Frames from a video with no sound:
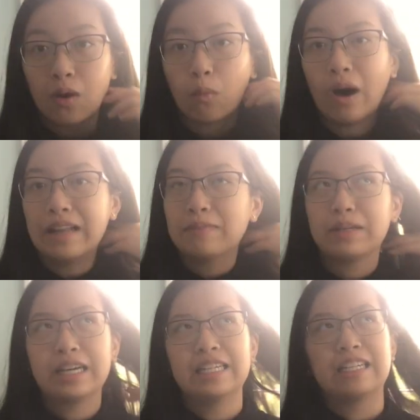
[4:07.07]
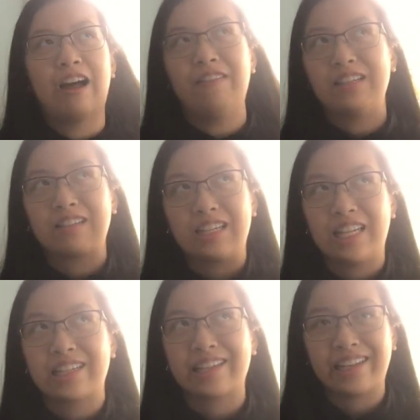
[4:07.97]
One, because obviously
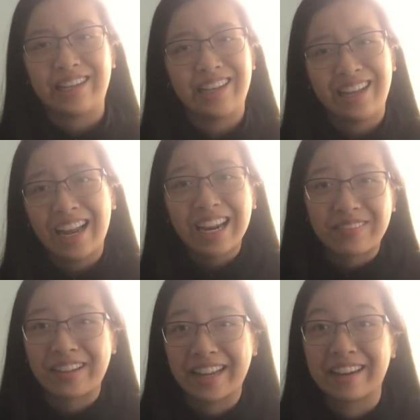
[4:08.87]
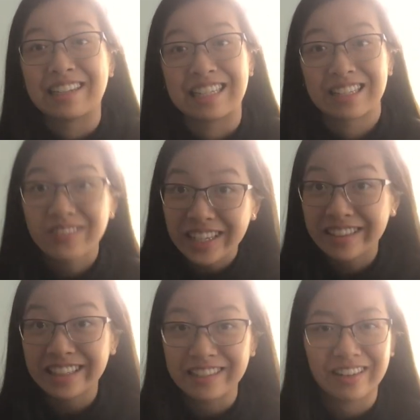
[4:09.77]
it's like animal hair in his
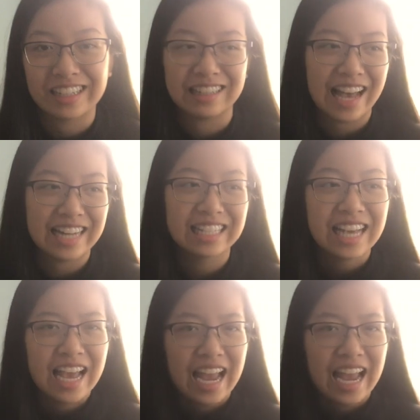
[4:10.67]
food, who wants that?